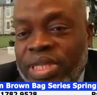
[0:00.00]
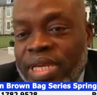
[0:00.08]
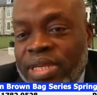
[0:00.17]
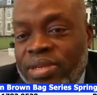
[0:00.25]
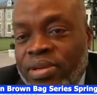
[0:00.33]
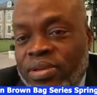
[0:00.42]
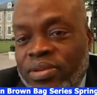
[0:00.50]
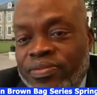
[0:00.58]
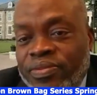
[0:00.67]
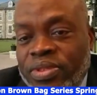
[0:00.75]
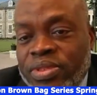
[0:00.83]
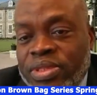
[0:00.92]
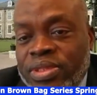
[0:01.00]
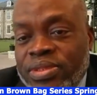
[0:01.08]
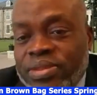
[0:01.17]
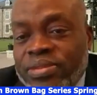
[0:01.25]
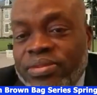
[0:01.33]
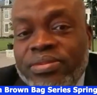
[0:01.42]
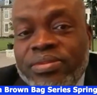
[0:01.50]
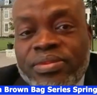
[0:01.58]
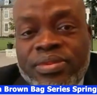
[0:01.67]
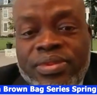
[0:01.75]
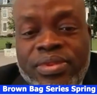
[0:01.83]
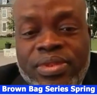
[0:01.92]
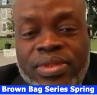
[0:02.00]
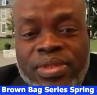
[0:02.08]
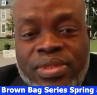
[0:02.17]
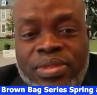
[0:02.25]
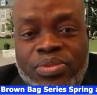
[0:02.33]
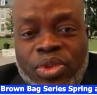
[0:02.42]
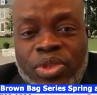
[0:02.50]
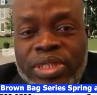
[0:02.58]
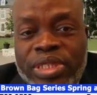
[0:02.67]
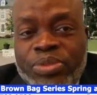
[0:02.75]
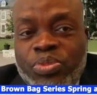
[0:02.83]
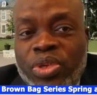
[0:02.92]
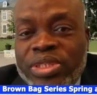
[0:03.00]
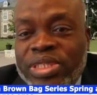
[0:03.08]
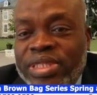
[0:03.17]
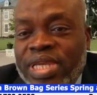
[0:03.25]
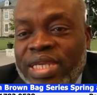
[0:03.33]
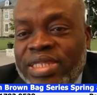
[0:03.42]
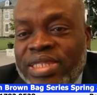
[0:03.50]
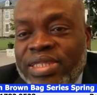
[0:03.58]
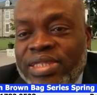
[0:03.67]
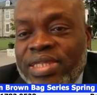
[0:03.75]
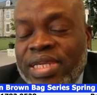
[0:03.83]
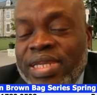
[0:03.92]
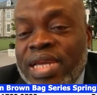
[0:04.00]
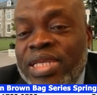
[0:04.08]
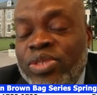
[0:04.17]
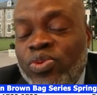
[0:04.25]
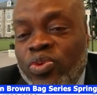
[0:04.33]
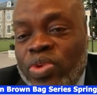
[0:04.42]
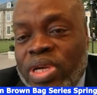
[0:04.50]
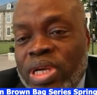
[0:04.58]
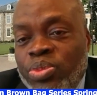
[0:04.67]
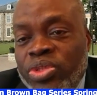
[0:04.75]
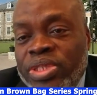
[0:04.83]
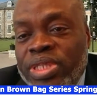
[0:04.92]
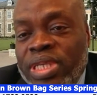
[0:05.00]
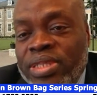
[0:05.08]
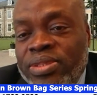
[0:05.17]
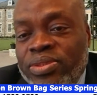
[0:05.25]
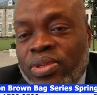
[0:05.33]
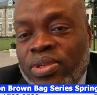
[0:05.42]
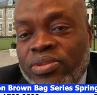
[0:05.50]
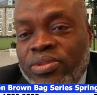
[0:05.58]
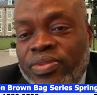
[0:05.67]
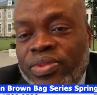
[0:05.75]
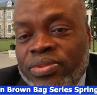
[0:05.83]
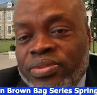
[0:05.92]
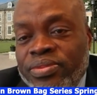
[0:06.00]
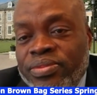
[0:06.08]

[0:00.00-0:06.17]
like all of us, but he's multitasking. And that is what we are modeling to all of you.